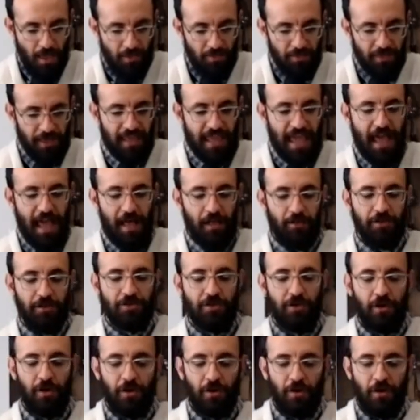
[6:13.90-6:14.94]
The
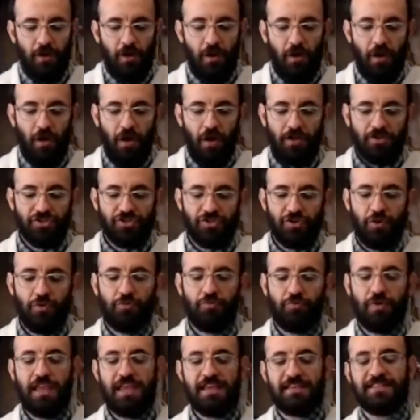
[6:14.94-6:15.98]
calendar
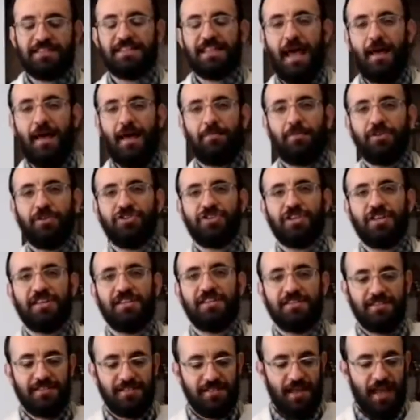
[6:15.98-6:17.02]
also
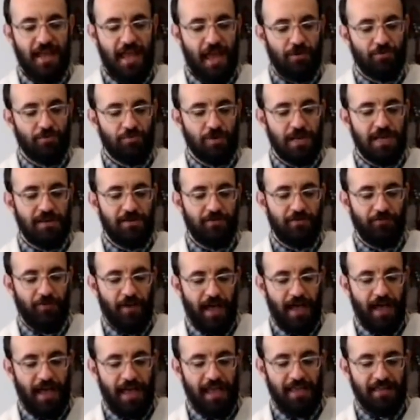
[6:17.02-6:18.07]
reestablishes and
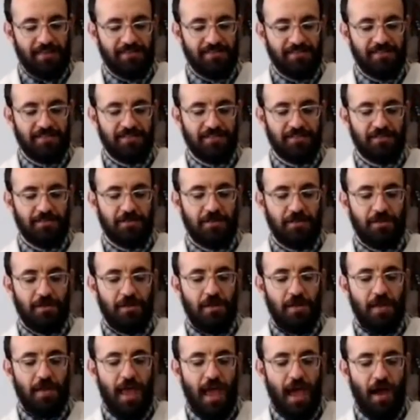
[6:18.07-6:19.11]
redefines
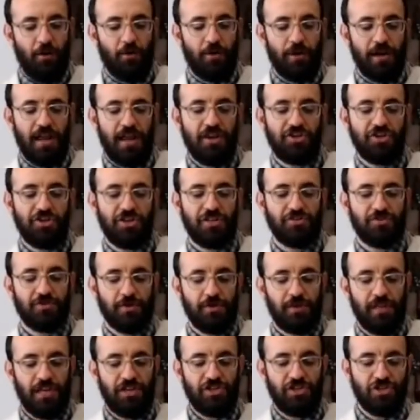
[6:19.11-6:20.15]
our nation's
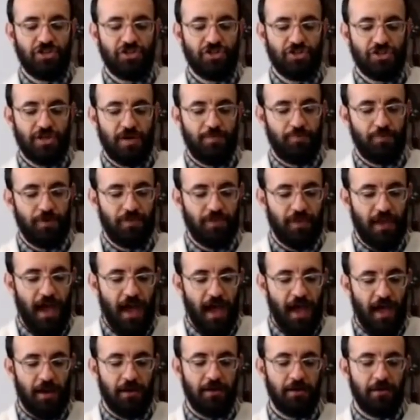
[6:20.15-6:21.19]
relationship with God.